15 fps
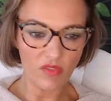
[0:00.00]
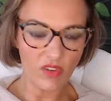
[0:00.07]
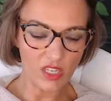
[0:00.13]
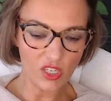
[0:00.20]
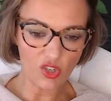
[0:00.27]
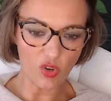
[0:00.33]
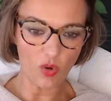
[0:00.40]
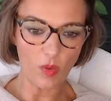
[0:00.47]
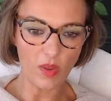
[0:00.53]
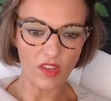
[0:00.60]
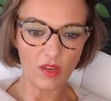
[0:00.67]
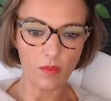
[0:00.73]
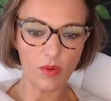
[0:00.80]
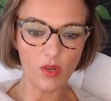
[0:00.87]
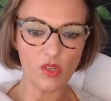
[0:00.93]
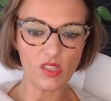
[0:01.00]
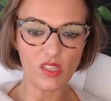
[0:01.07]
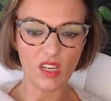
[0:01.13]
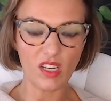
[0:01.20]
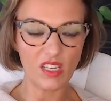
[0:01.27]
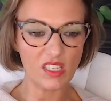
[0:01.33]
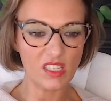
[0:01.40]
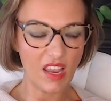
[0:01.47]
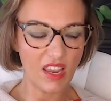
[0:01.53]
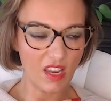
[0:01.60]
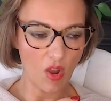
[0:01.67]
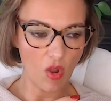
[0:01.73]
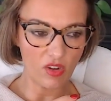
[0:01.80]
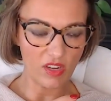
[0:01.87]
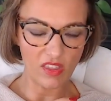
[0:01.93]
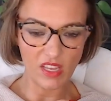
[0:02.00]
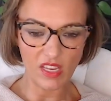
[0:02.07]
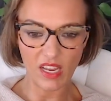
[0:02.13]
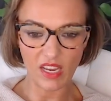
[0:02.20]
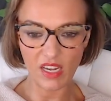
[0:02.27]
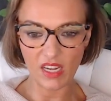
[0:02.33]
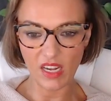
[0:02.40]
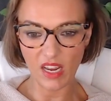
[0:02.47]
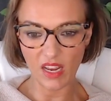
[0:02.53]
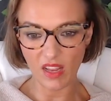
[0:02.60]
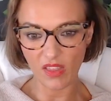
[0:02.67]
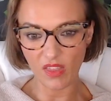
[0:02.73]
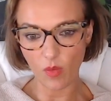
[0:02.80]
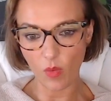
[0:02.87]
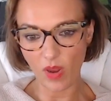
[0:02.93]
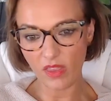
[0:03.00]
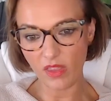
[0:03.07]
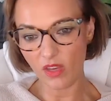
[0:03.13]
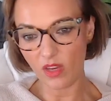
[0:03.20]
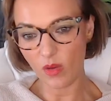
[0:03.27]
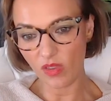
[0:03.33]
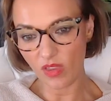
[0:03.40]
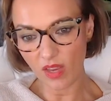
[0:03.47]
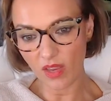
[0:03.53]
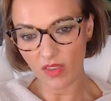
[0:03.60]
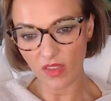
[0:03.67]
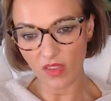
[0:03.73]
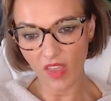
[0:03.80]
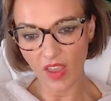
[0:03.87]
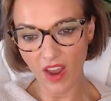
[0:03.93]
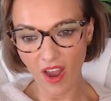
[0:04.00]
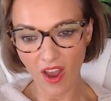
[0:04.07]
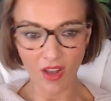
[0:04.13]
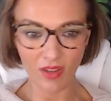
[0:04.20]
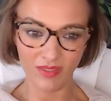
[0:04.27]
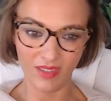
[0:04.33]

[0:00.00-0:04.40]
really sure whether computers are going to take on in the in in the way that you think that they are.